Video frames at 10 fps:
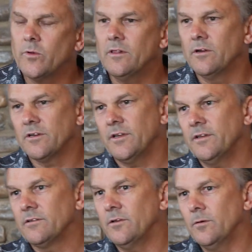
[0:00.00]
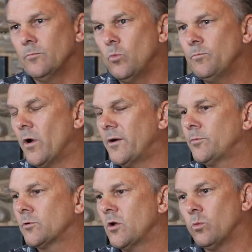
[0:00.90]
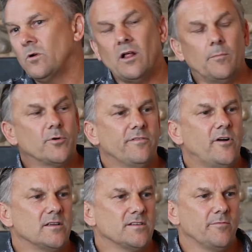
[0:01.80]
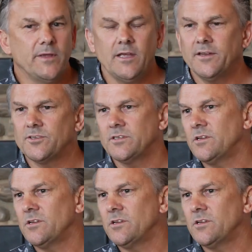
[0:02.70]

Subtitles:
We looked at the water column profiles of pH,